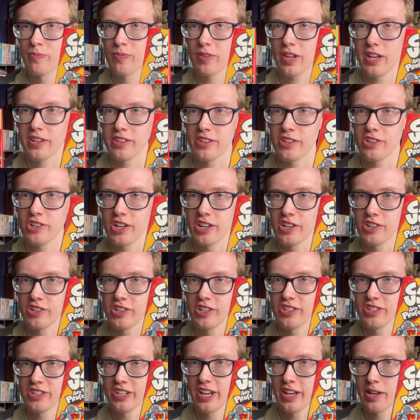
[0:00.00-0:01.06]
as he changed
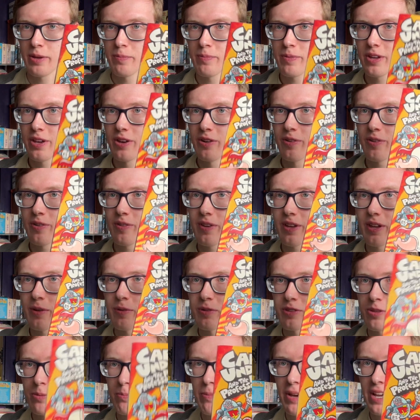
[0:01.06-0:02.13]
his name. You know, he
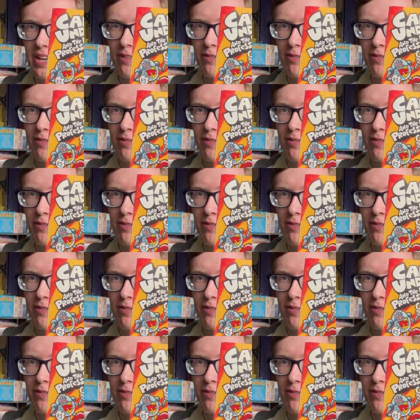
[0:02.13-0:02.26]
was the main